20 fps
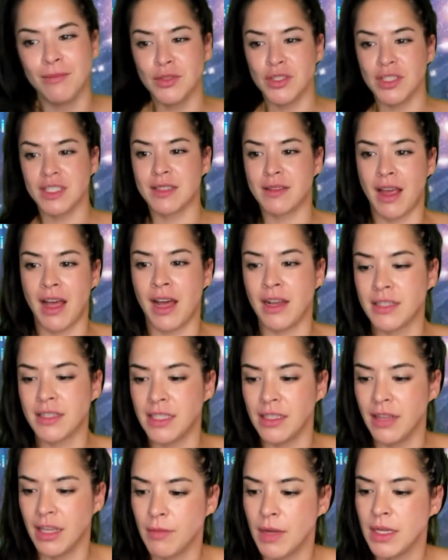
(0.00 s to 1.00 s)
I'm just
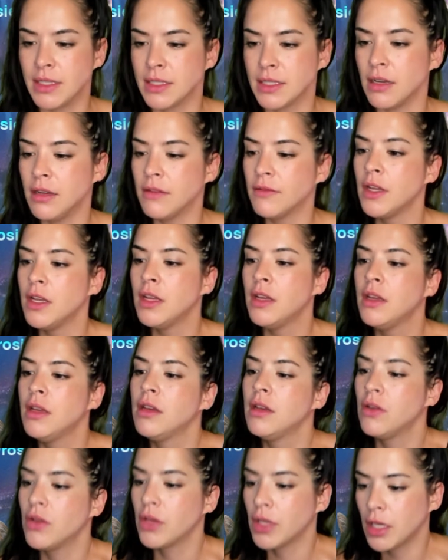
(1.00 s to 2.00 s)
acting like myself.
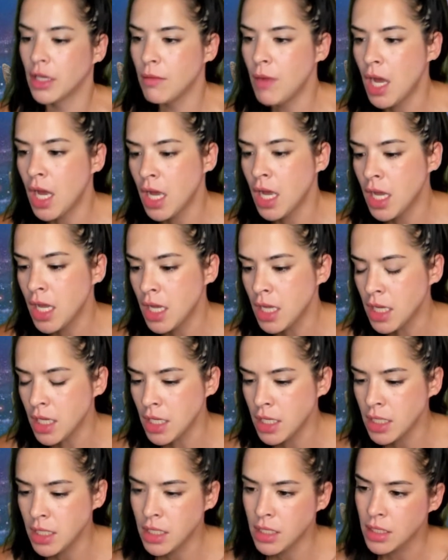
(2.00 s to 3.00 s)
Okay, come
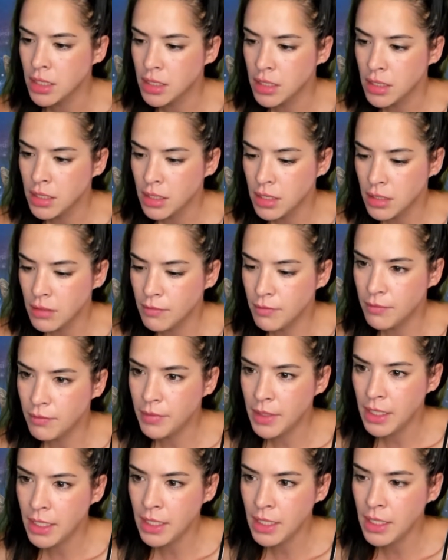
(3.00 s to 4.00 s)
on.
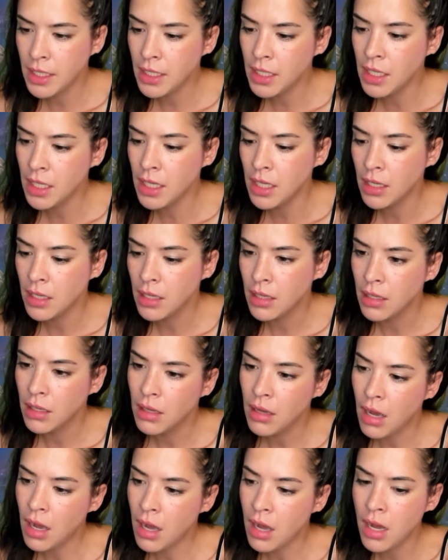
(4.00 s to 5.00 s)
Be
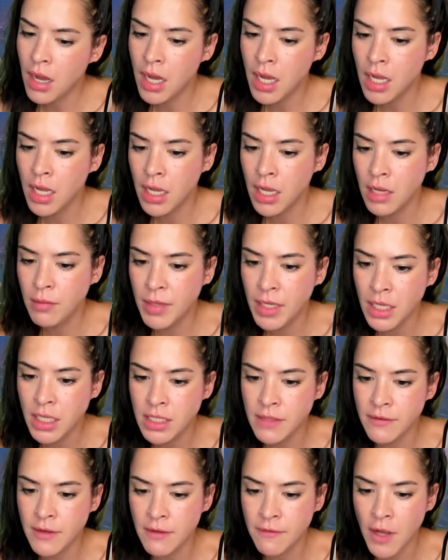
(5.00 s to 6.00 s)
on a
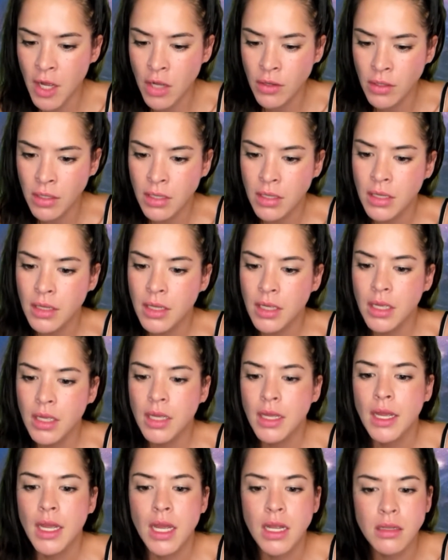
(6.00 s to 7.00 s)
different phone.
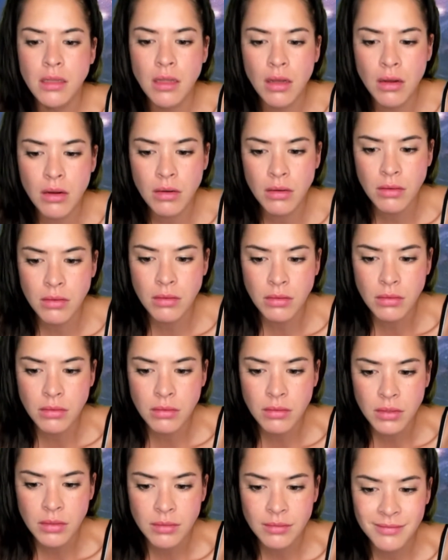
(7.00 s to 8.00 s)

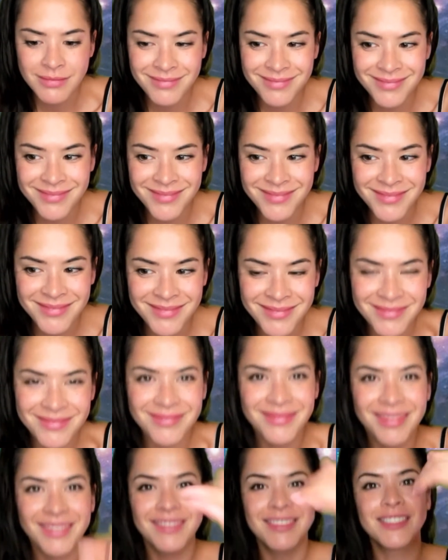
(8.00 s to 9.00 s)
Hello.
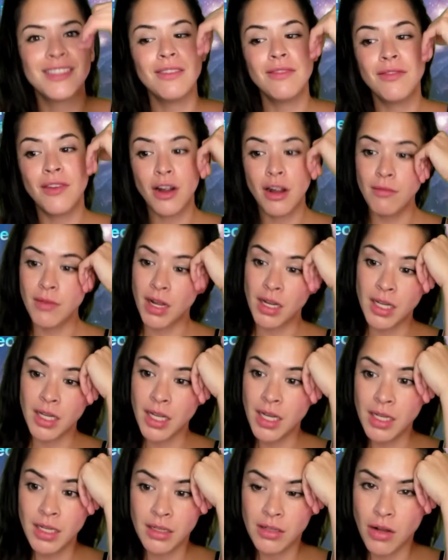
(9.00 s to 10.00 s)
Oh, so far, I'm not
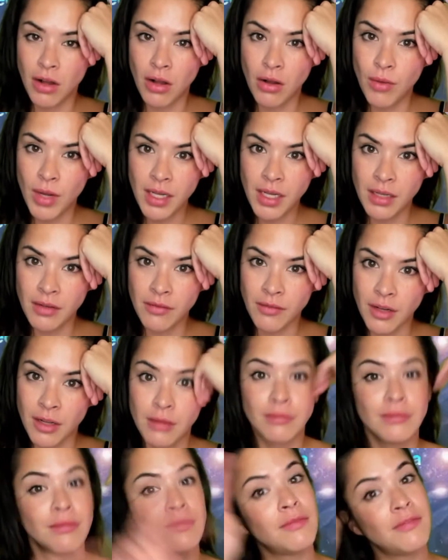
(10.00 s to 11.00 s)
getting a call waiting
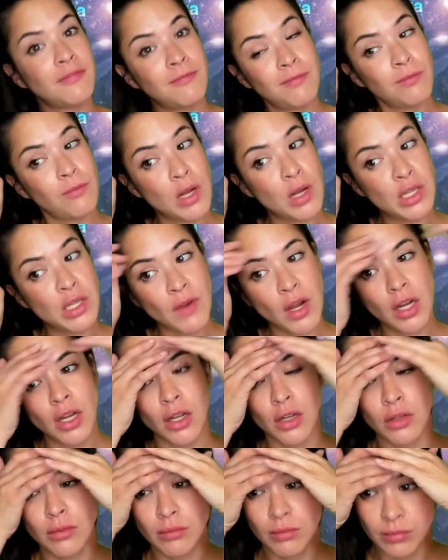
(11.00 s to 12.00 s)
from Wells
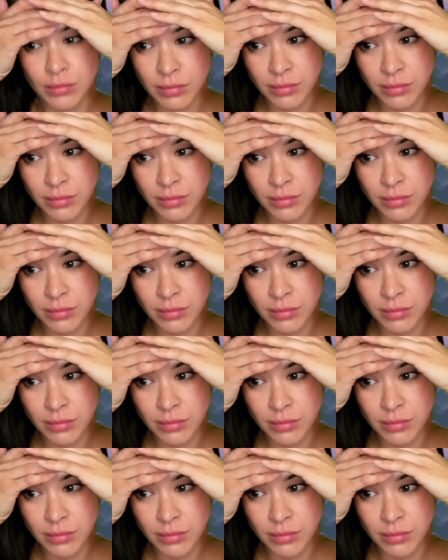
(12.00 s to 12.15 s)
Fargo.